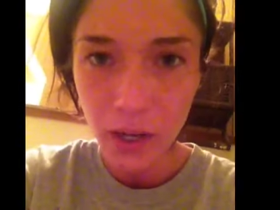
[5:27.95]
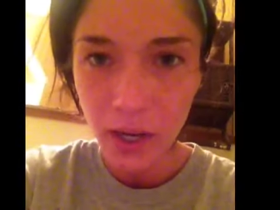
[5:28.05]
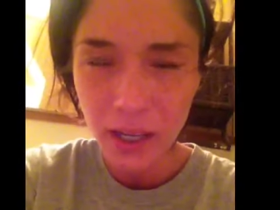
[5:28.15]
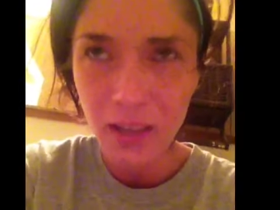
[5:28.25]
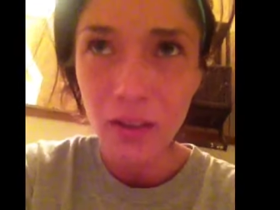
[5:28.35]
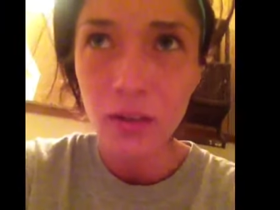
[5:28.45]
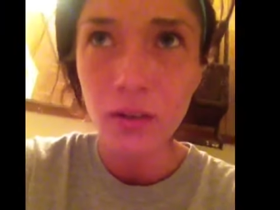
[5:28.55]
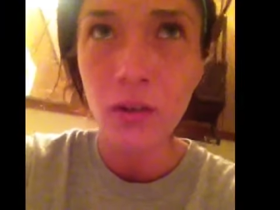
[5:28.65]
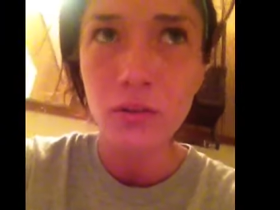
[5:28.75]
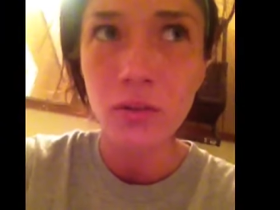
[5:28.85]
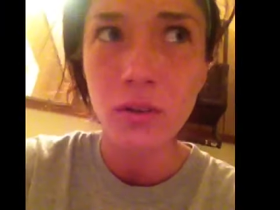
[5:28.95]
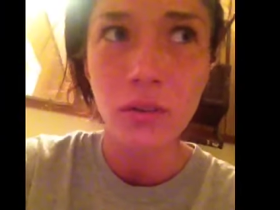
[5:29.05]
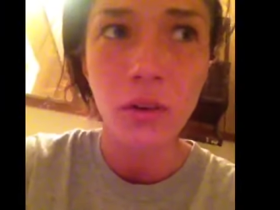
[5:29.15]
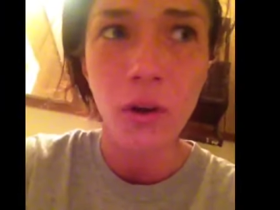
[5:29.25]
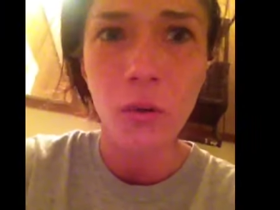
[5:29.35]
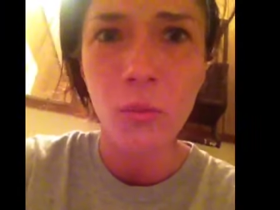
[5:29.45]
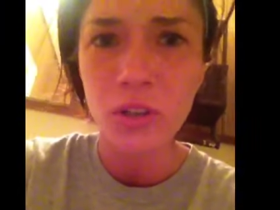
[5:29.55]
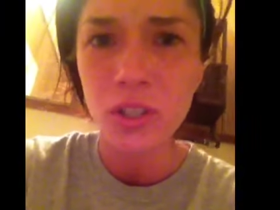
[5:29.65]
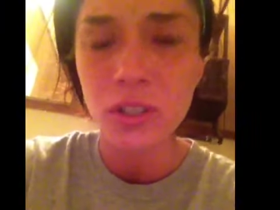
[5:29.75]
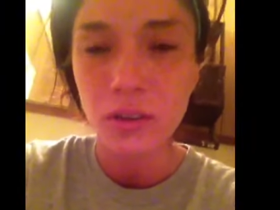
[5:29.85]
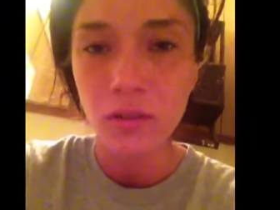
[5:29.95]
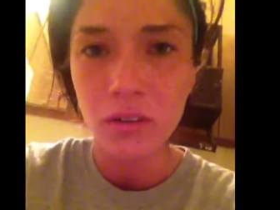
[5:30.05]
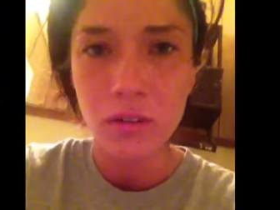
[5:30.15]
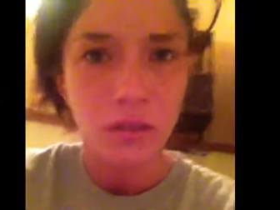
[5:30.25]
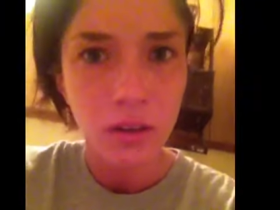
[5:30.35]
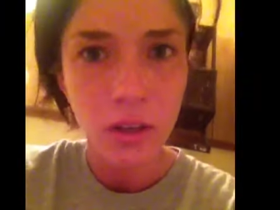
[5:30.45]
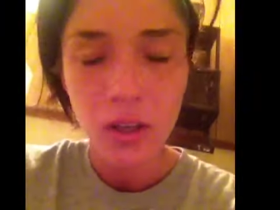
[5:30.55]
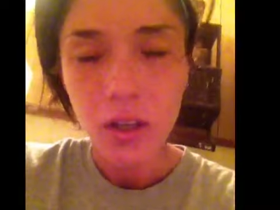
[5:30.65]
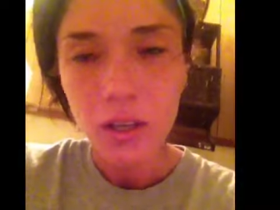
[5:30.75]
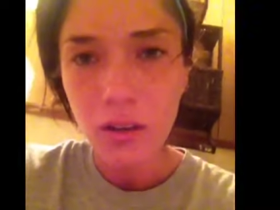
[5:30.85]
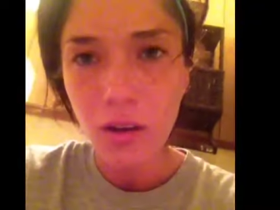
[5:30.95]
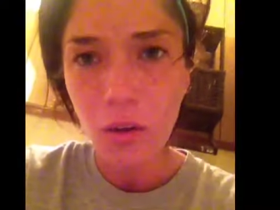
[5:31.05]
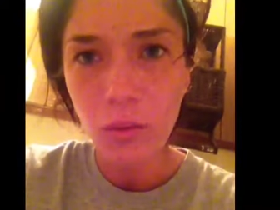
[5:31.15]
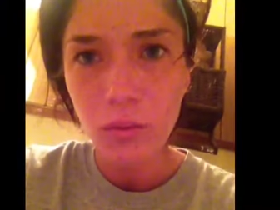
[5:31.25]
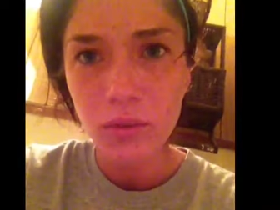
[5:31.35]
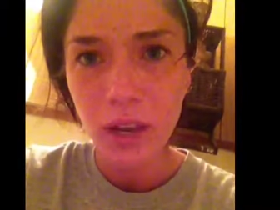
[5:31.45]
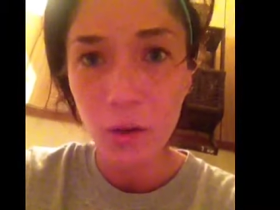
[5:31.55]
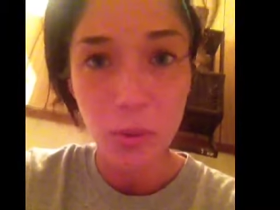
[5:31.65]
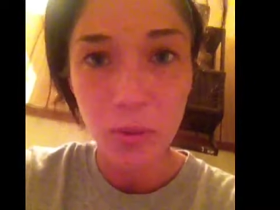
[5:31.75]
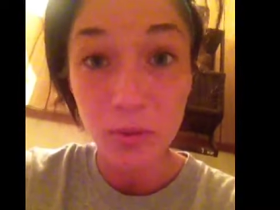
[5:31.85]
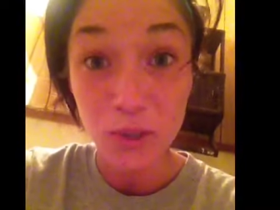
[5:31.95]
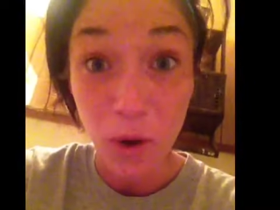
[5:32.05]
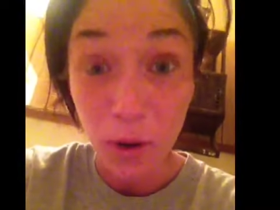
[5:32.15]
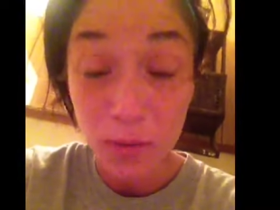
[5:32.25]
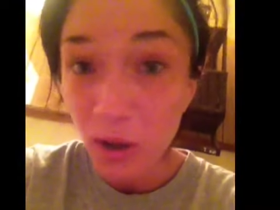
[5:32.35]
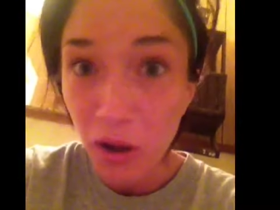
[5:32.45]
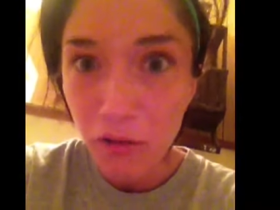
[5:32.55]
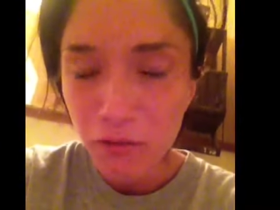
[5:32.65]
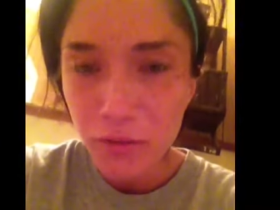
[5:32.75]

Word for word: I can't let her go to another home where she's going to, you know, tear people's arms off.